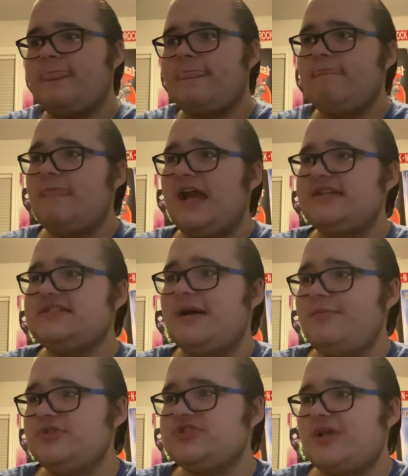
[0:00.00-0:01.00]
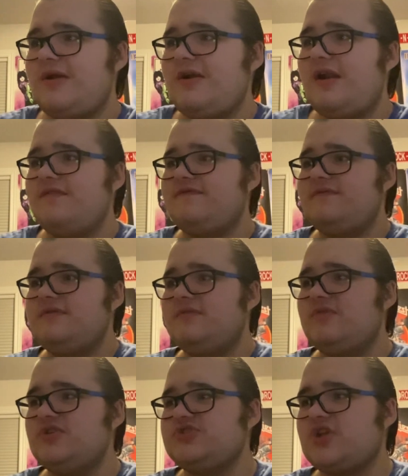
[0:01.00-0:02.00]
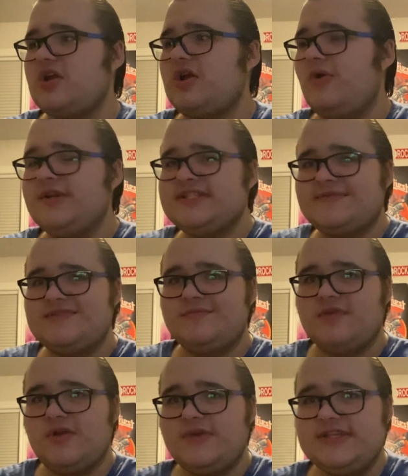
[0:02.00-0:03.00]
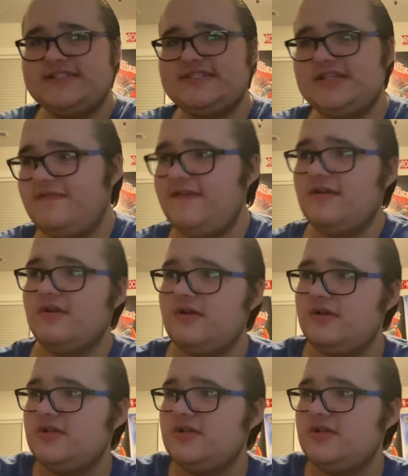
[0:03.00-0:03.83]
Next up, we'll start going into some of the Murray stuff here.